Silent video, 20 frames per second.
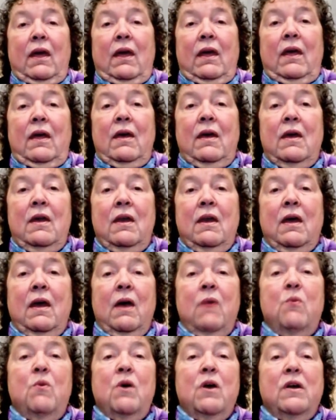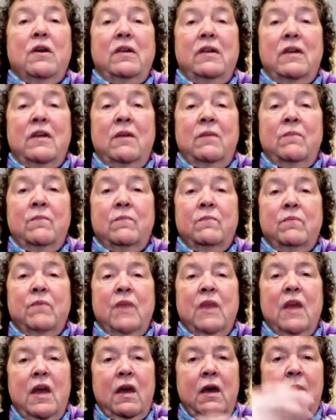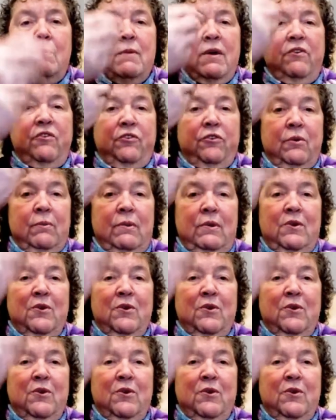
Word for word: And I walked in, and I had my sermon